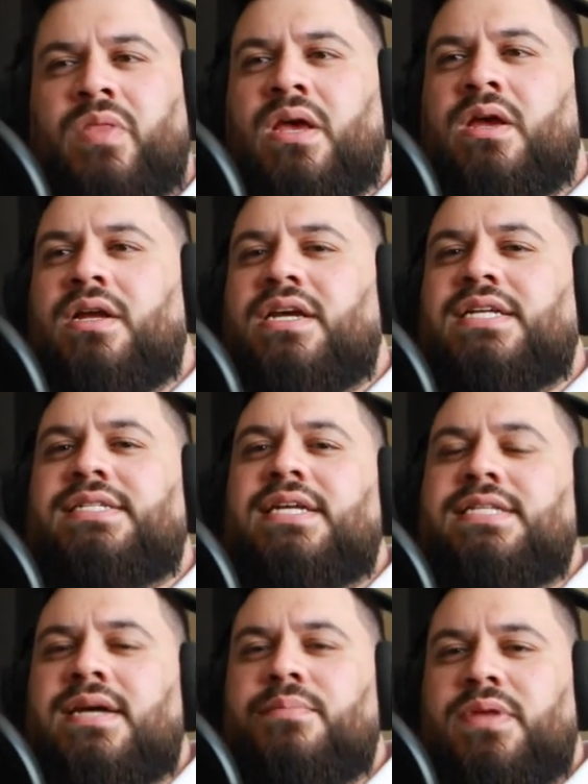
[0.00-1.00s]
he said
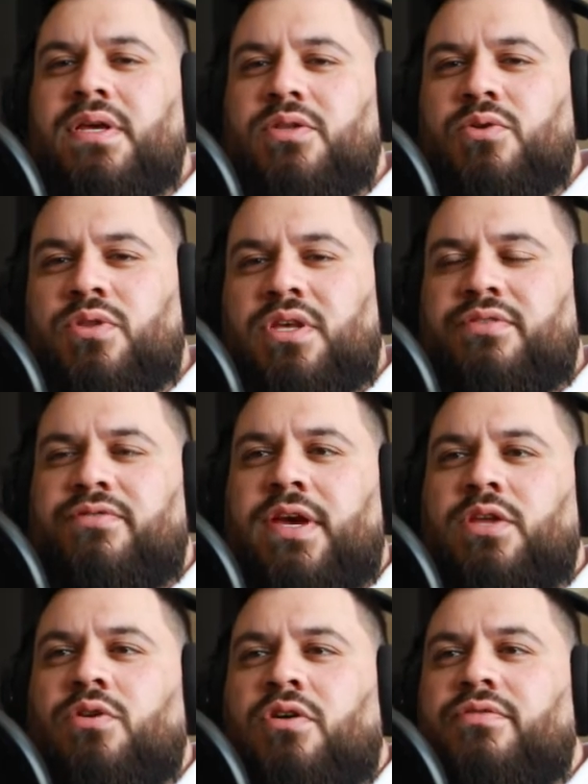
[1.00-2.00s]
something to the effect
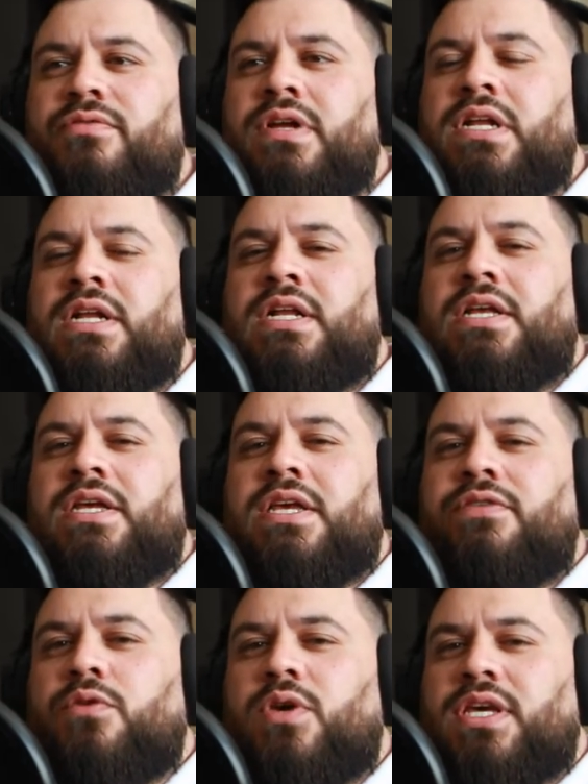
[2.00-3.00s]
of, if you
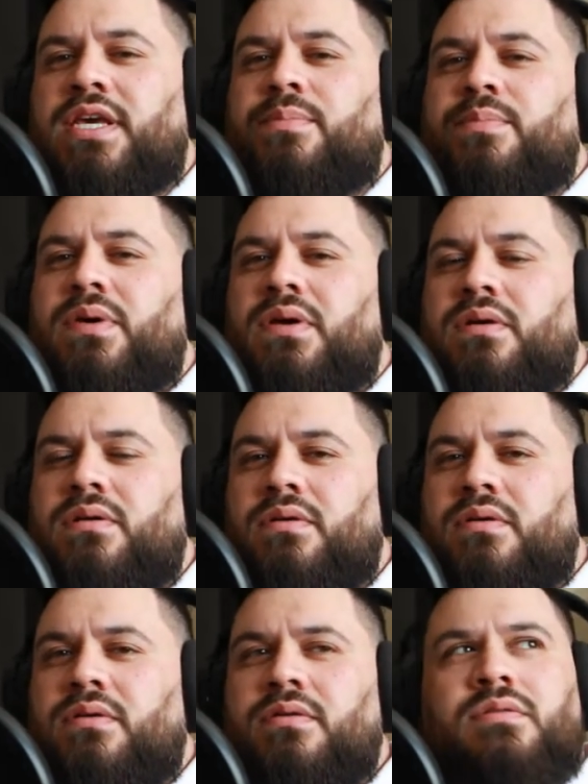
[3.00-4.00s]
keep
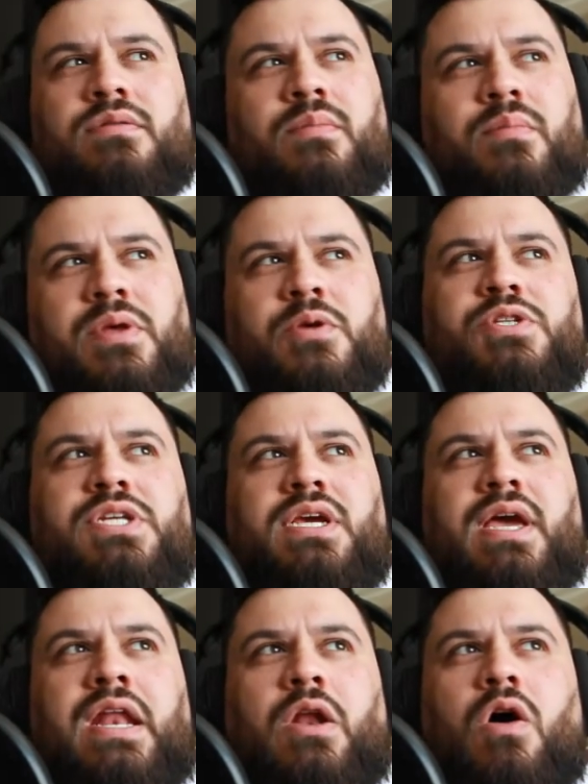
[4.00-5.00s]
music and
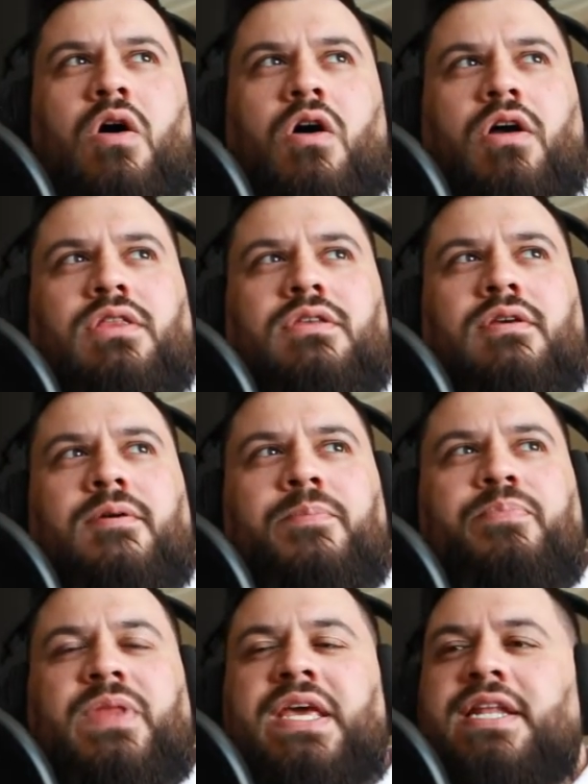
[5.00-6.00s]
art
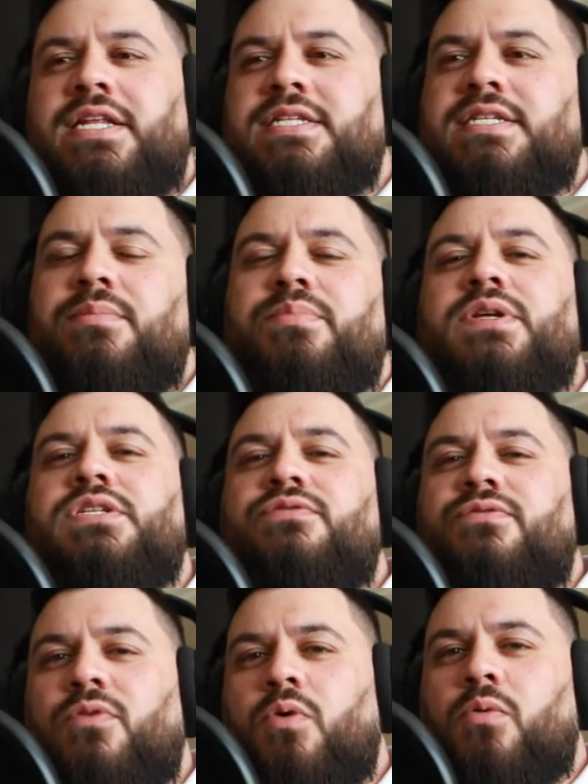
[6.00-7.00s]
in its simplest
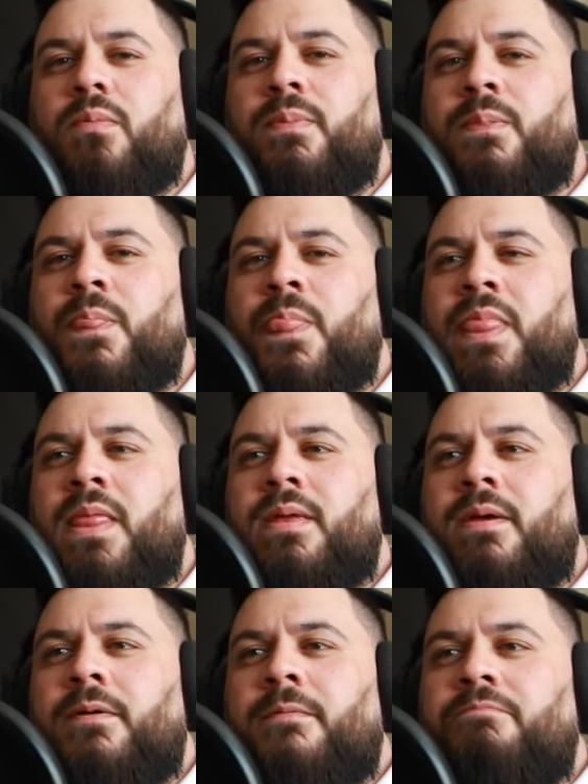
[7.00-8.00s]
form,
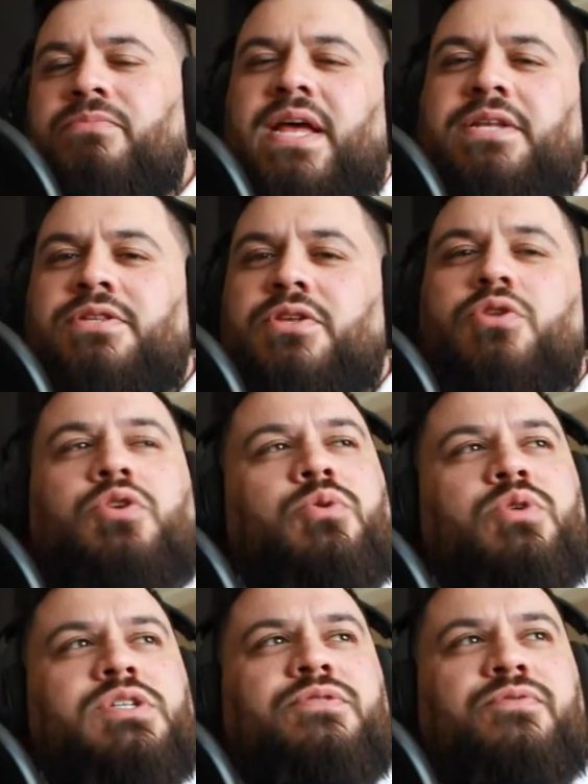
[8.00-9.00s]
that's the
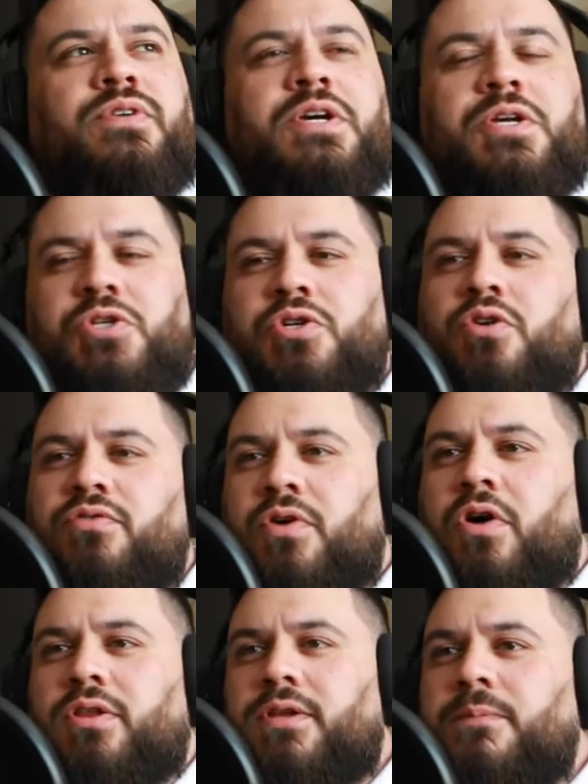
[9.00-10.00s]
truest version of
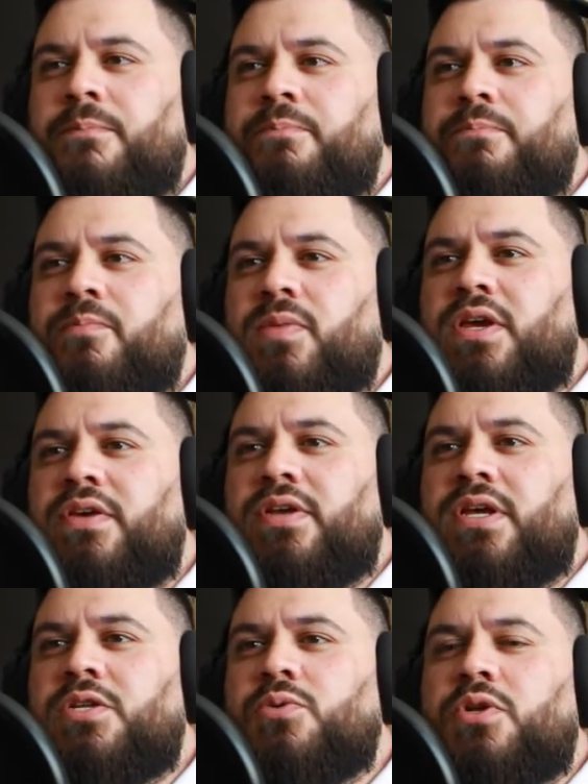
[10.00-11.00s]
art, is
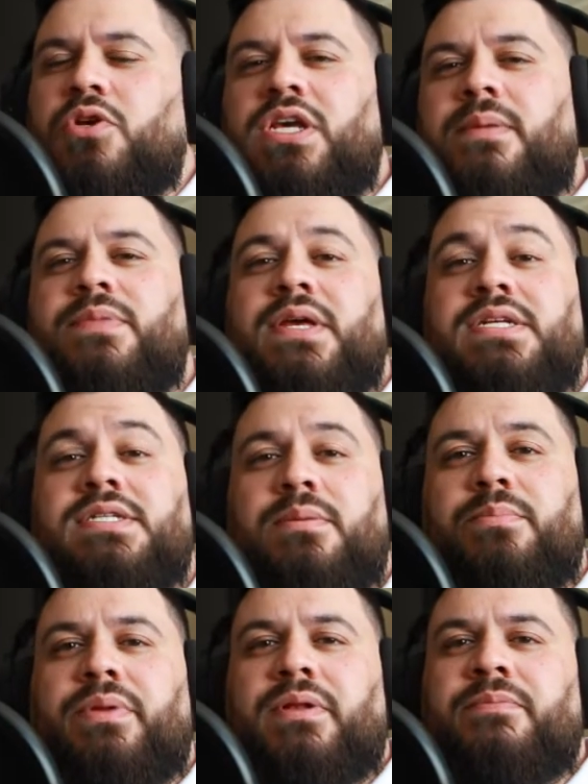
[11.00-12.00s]
when you keep things simple.